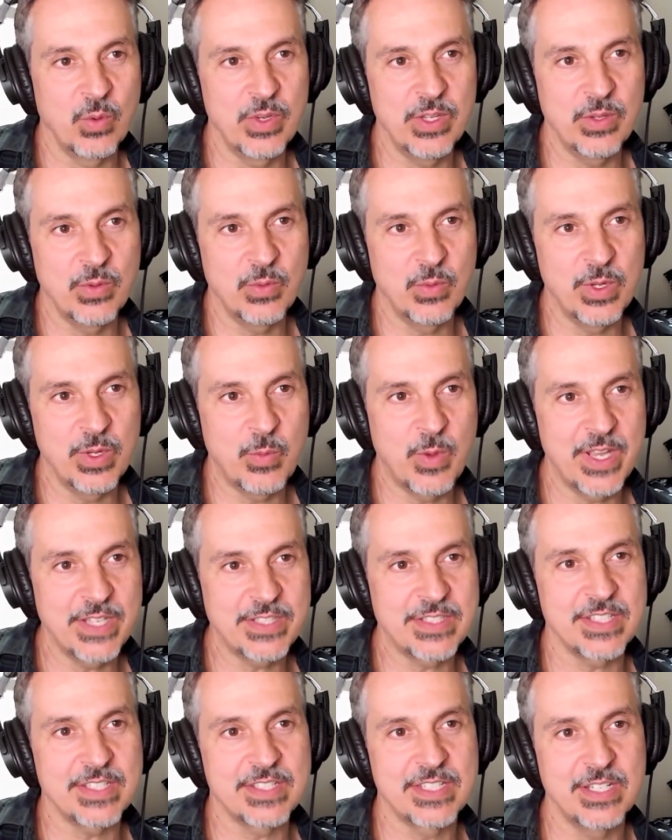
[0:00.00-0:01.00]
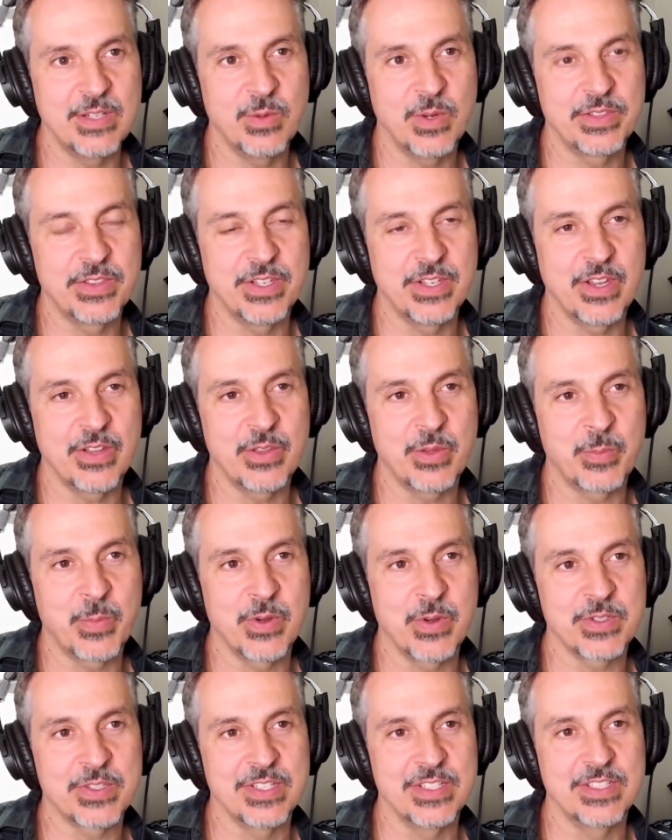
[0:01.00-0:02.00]
We wait to see what the other
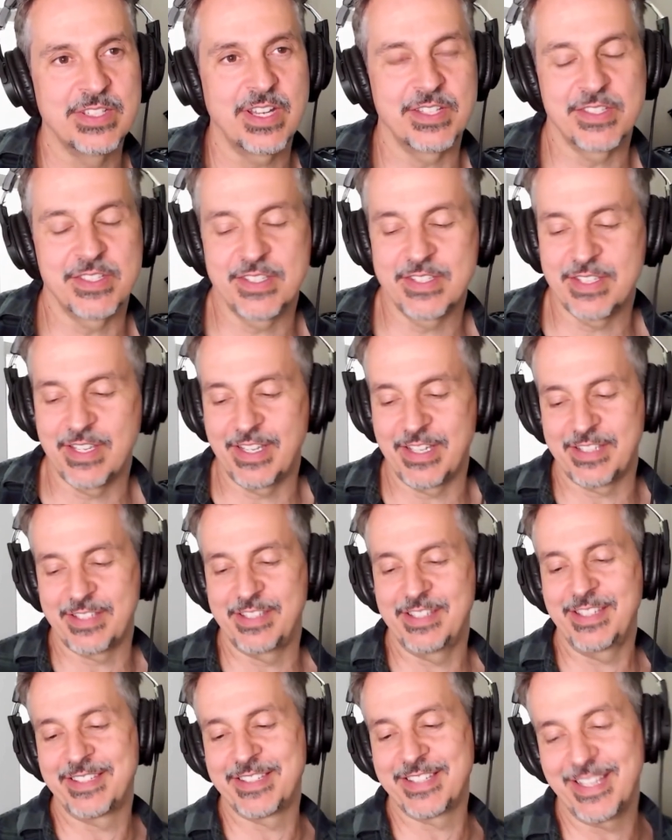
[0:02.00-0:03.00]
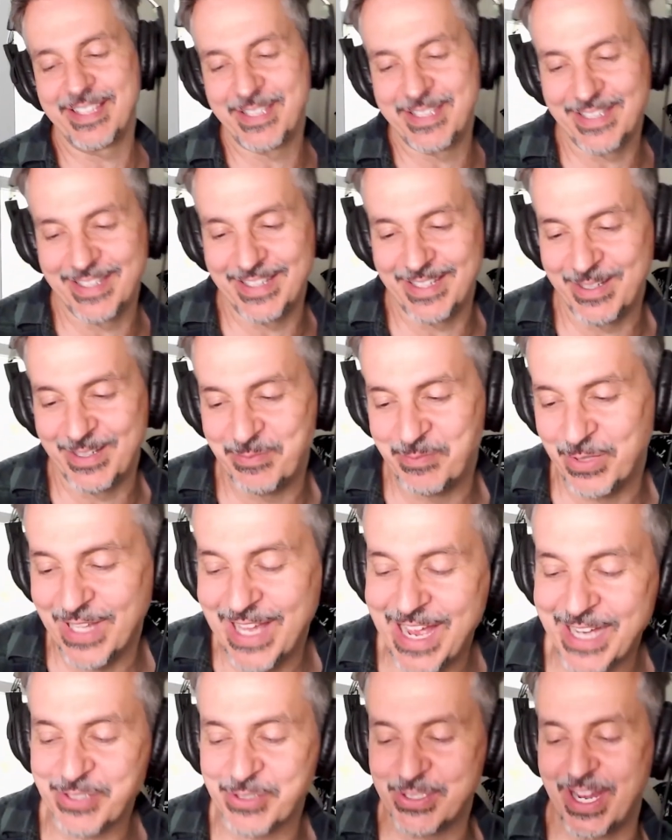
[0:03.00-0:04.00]
person does. It's like
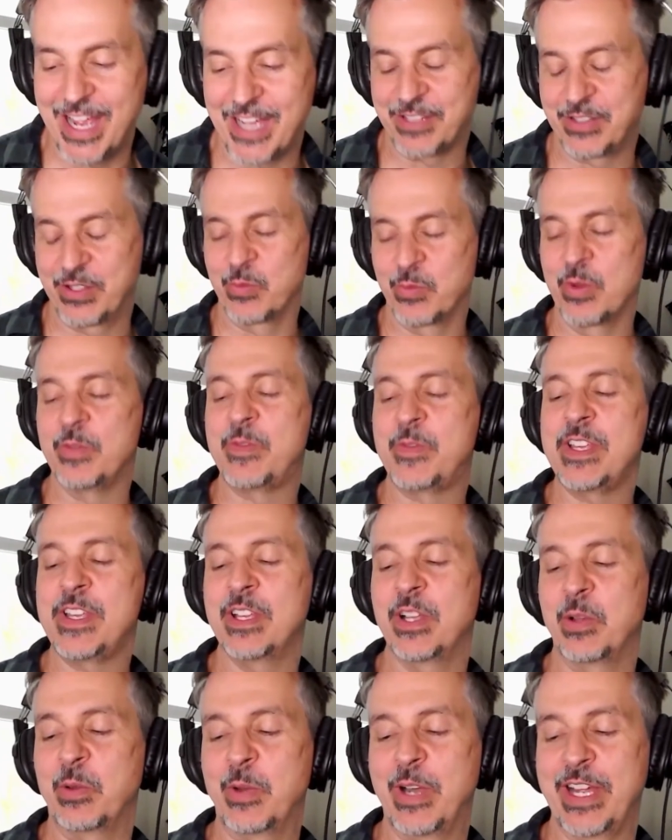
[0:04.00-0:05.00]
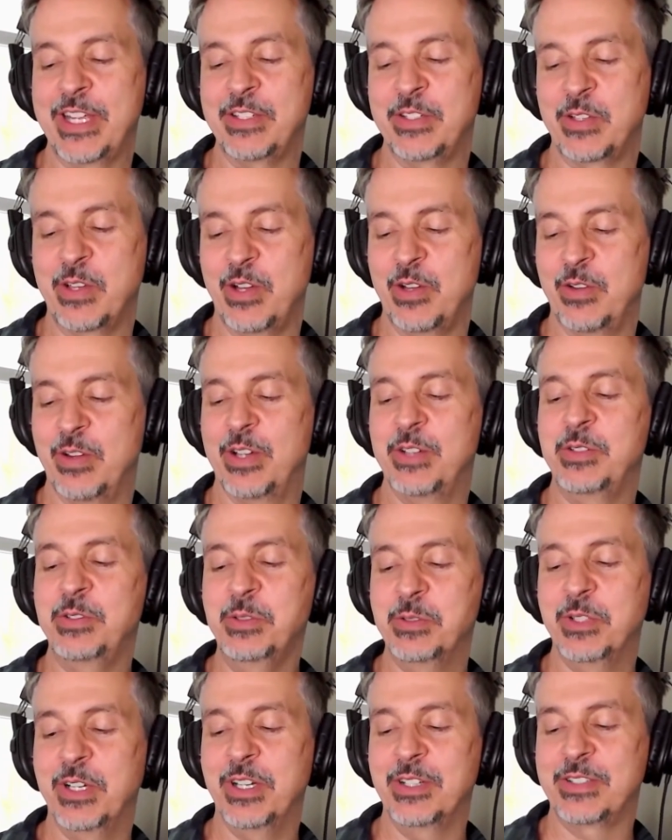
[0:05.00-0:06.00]
blackjack, the reveal, right? You go,
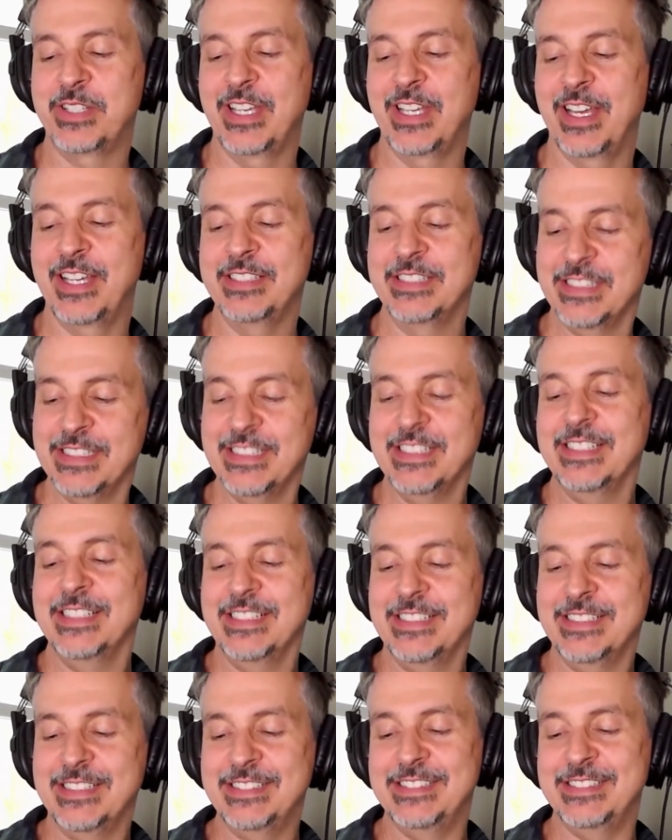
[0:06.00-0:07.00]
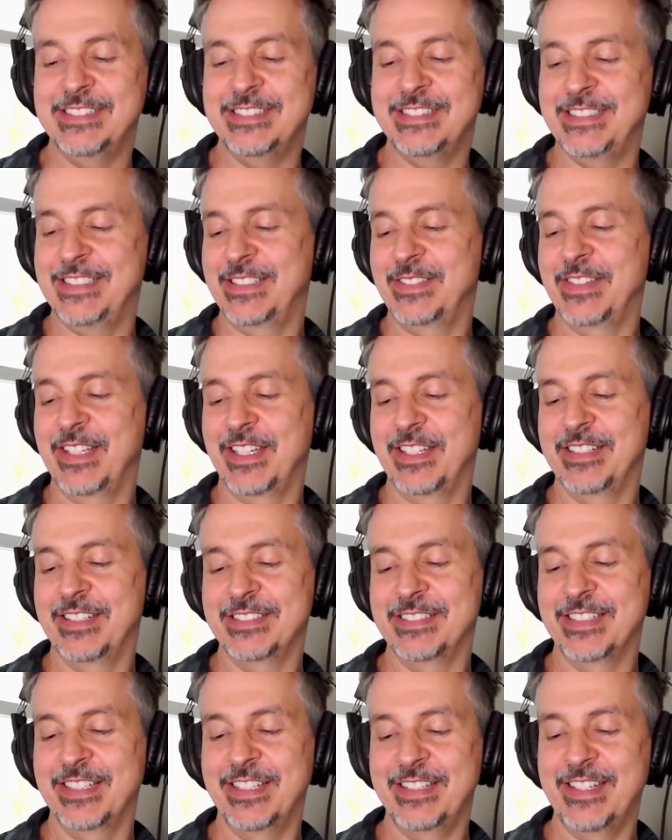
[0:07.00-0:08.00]
"Ooh, okay, I got
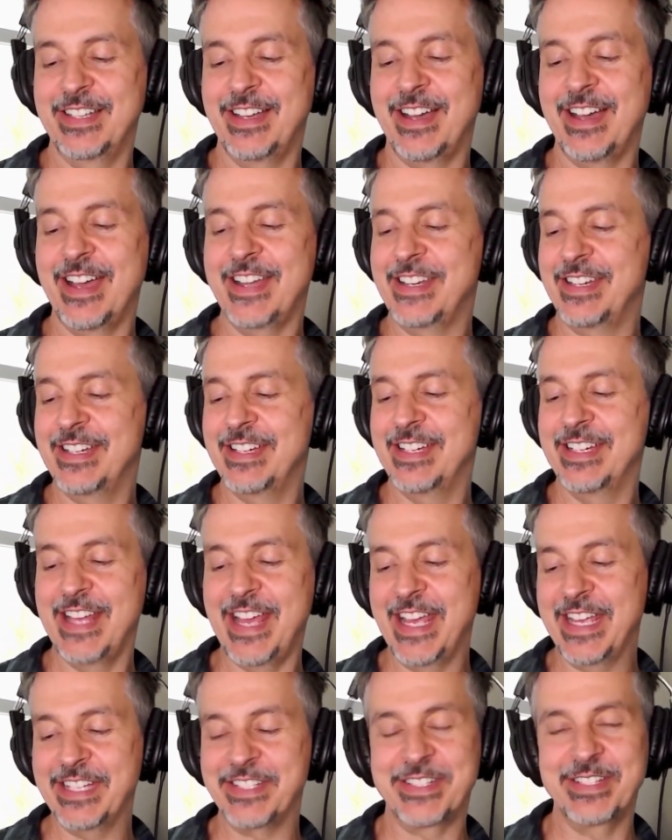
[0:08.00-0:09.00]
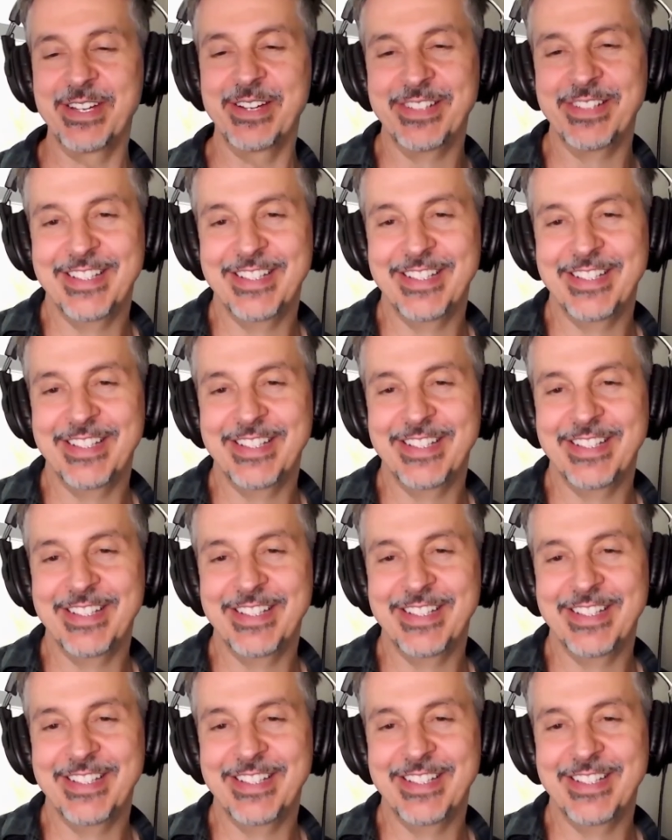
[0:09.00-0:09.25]
a 9 and an 8."